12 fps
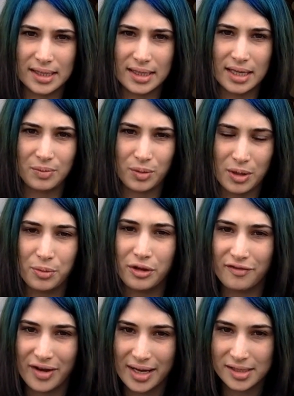and that people
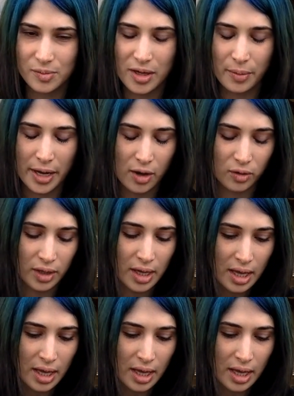have asked me about